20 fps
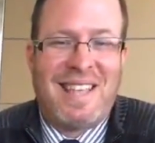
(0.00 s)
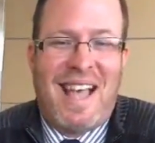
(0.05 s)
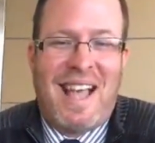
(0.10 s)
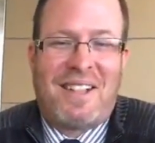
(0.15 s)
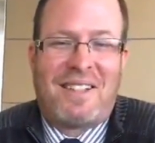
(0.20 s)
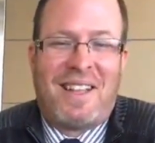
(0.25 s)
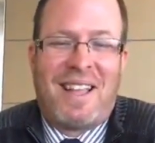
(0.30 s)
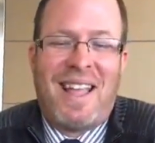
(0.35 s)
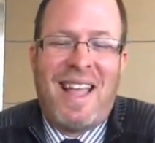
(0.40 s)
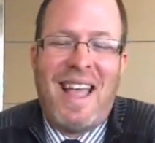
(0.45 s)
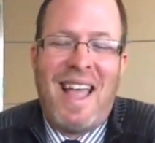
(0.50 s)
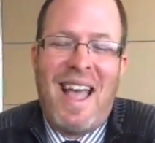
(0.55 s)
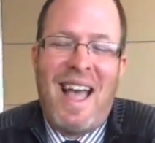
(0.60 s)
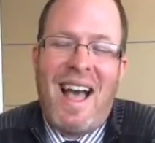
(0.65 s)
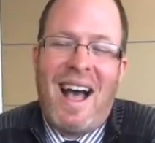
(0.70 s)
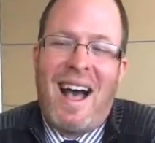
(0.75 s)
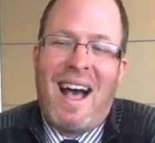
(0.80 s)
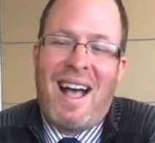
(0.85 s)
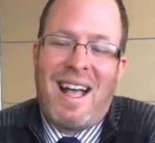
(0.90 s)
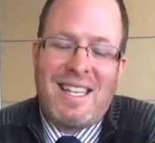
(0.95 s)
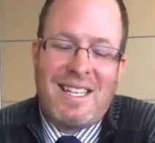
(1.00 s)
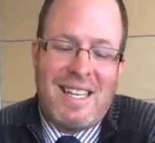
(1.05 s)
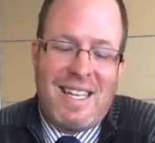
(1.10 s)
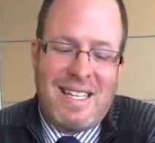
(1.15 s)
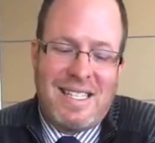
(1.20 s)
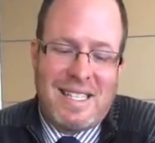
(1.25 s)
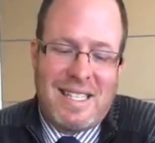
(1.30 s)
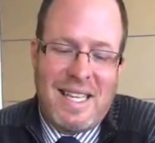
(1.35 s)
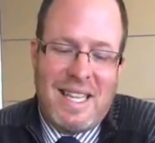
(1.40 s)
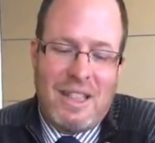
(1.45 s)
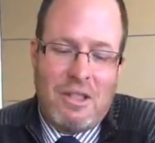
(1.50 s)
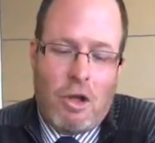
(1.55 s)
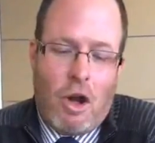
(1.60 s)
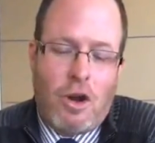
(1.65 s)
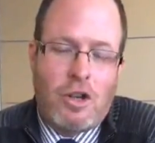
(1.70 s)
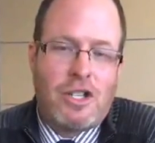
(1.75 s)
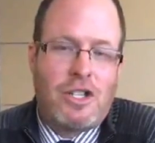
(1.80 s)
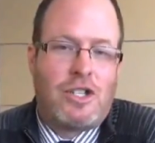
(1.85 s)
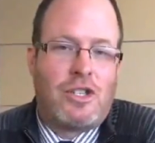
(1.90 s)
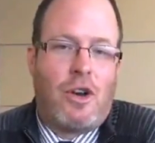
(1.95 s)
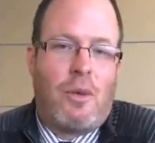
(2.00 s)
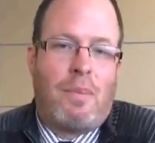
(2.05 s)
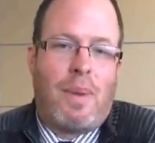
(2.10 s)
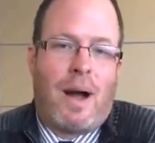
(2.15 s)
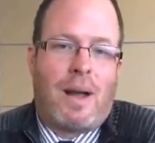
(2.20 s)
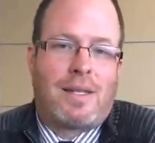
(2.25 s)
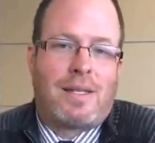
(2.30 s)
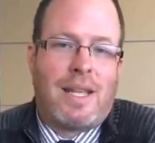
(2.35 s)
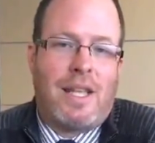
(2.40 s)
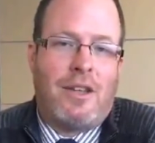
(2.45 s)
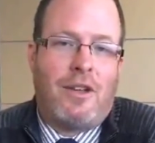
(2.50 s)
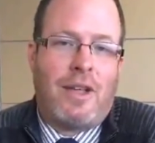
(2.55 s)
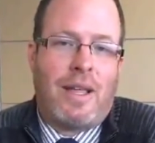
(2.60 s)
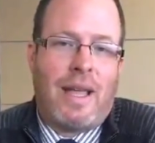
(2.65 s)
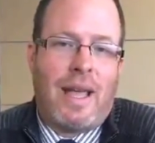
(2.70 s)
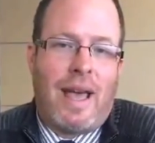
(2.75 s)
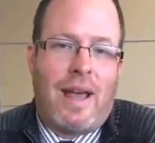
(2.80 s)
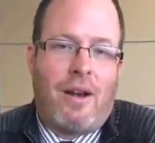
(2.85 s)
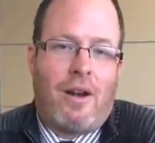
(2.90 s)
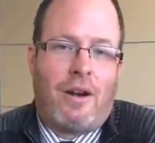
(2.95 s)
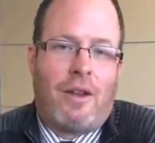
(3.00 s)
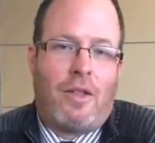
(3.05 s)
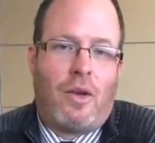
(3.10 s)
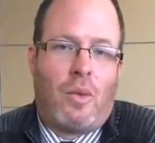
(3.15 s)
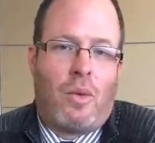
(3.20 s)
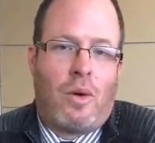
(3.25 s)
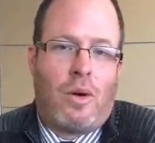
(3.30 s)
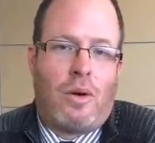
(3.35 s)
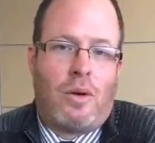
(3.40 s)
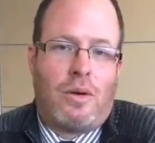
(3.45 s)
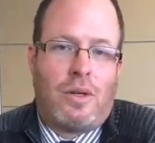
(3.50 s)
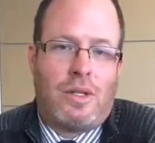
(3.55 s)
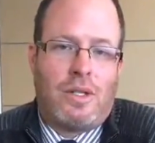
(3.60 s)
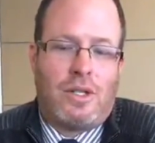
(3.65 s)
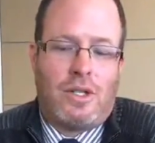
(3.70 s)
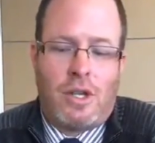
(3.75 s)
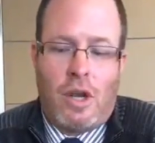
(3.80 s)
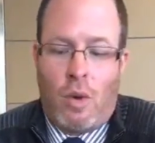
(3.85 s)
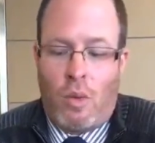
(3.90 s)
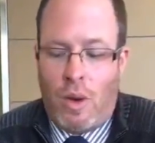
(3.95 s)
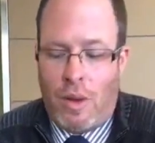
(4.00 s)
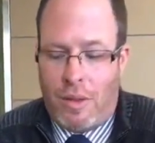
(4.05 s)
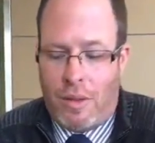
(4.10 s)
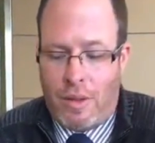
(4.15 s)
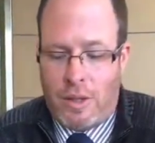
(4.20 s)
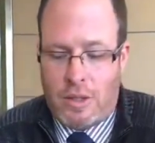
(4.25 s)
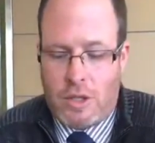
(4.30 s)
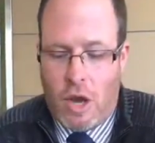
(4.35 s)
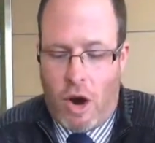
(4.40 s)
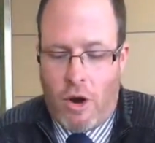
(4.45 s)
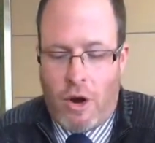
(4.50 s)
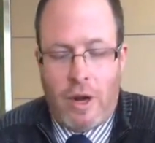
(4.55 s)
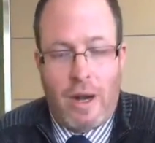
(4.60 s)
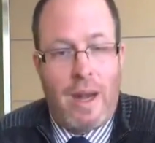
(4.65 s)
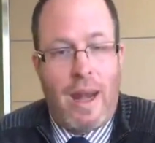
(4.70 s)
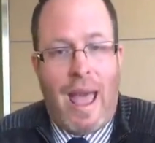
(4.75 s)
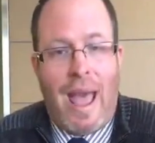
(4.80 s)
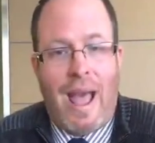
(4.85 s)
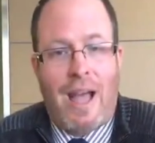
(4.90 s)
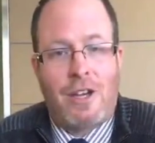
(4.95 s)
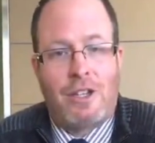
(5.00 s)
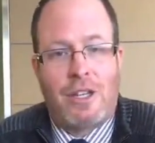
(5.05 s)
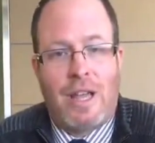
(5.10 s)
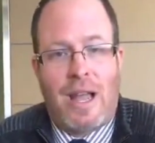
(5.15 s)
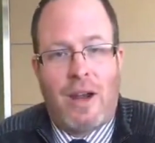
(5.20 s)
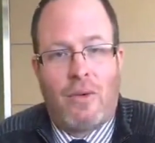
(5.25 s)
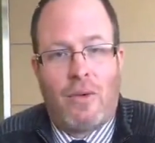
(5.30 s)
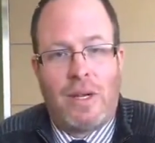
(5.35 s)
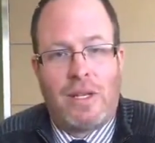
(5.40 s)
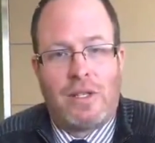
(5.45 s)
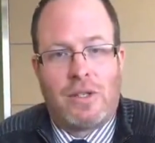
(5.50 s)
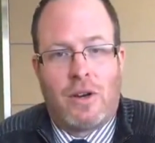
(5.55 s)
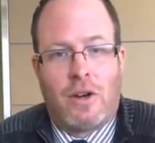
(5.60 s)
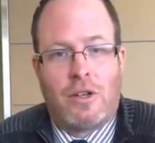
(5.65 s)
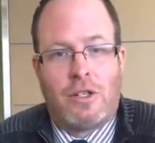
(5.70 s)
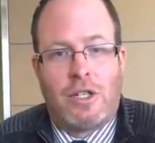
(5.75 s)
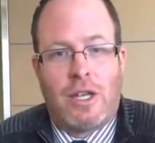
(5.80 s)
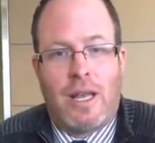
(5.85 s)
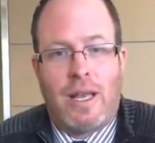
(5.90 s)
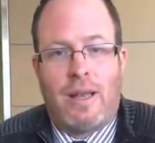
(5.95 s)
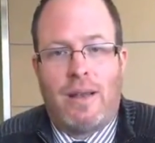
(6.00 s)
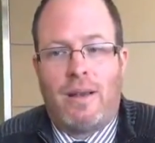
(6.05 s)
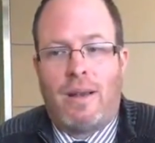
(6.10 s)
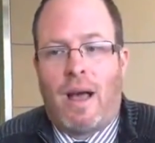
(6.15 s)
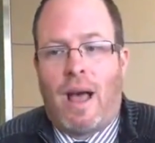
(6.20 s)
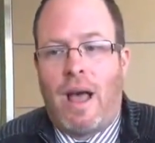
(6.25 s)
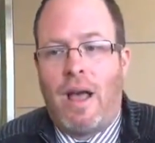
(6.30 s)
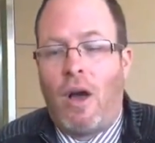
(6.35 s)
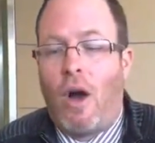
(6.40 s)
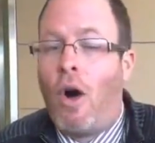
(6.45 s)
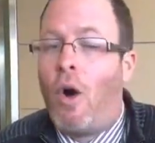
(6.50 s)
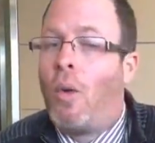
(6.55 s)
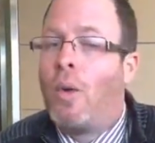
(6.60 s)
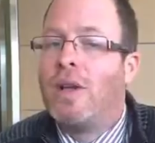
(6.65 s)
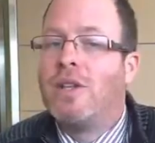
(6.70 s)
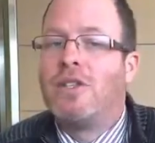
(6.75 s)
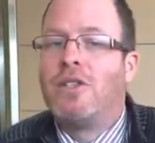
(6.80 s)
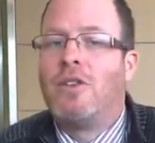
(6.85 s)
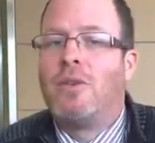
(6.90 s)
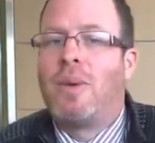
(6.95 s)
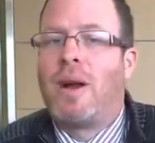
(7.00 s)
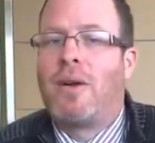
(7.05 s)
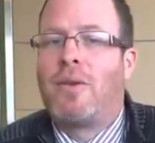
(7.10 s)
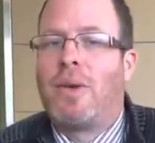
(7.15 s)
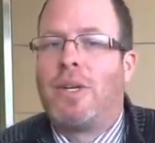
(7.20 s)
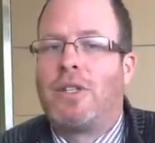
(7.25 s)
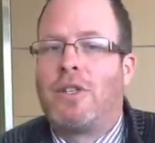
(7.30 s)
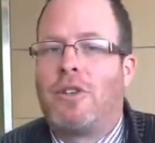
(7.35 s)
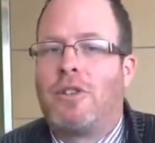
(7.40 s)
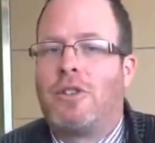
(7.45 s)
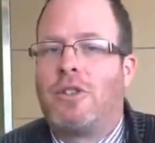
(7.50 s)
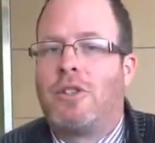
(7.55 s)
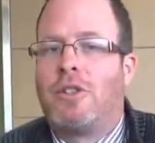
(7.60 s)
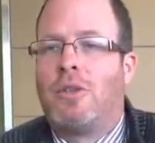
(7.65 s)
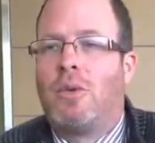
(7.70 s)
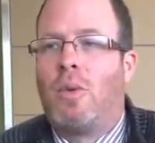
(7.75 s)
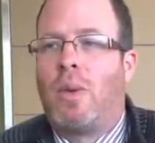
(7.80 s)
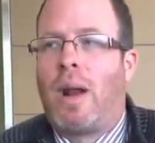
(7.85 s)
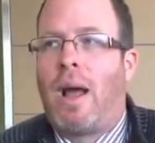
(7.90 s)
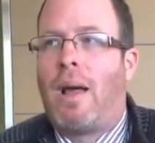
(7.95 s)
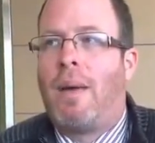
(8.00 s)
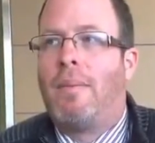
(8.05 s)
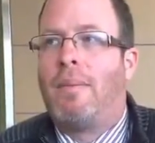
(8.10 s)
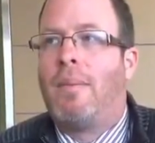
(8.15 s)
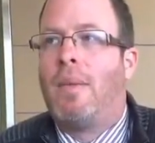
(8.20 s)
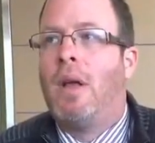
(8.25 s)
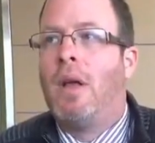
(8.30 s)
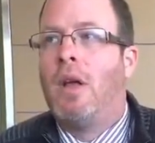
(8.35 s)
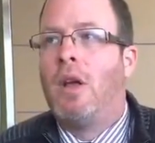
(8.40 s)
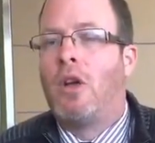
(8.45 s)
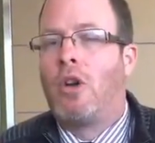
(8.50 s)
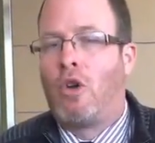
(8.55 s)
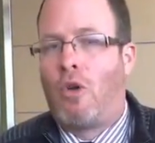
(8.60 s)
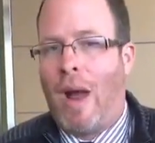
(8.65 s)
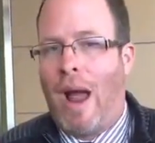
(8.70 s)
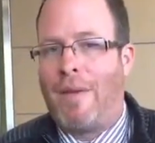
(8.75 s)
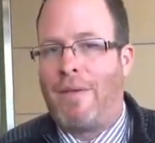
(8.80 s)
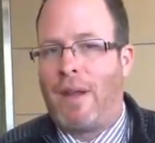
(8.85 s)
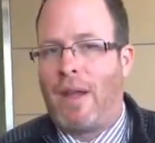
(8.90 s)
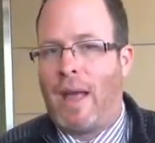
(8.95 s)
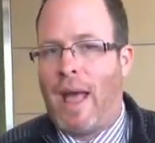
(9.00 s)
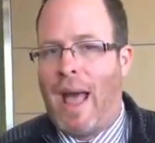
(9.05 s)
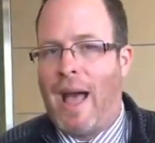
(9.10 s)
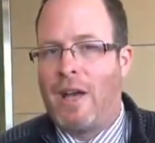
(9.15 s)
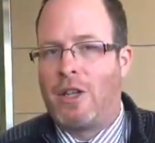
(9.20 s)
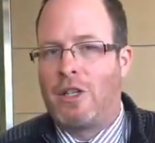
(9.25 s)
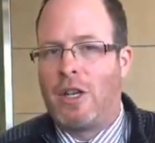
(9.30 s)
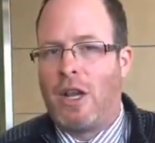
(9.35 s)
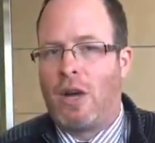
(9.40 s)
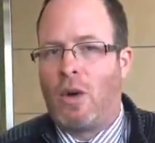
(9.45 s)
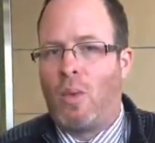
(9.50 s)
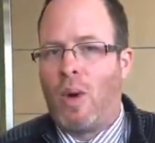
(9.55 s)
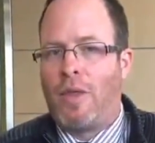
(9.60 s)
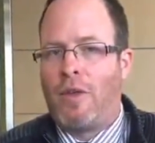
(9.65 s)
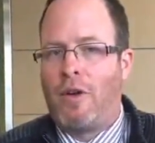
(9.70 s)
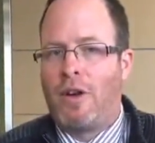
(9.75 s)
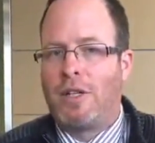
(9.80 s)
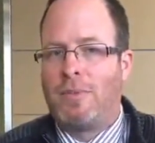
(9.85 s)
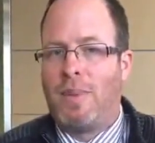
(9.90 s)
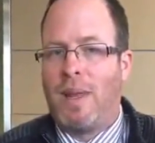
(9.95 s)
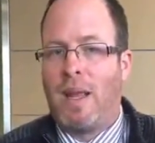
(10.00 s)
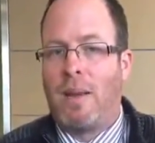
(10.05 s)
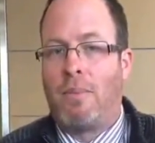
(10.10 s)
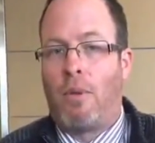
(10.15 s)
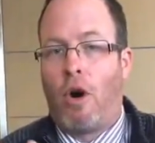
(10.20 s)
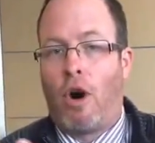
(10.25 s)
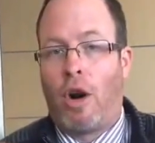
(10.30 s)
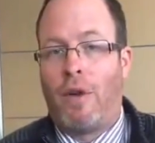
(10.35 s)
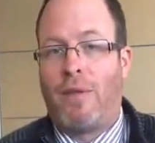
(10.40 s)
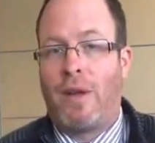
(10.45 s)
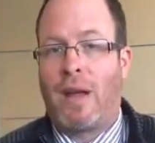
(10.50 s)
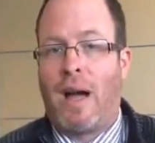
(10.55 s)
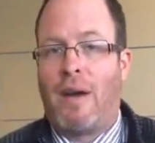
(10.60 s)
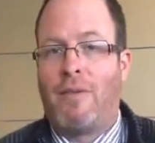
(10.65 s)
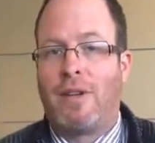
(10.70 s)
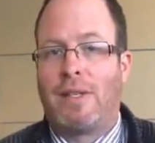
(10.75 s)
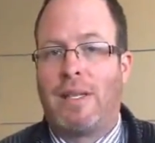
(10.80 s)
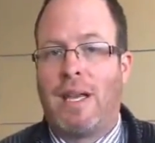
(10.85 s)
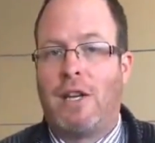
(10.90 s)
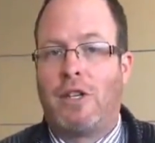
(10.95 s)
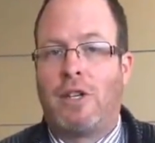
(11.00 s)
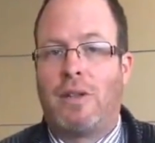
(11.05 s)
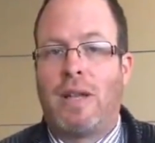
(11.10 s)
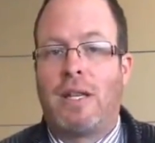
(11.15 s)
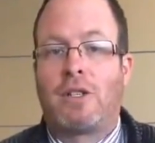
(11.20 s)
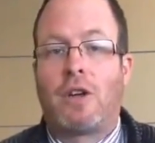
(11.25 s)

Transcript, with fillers: Exactly. Mm-hmm. Uh, it's the largest soapbox that you can get on in the world. Mm-hmm. So with targeted hashtag research, and I always do my research when I'm crafting a hashtag, whether it's being part of a conversation yes.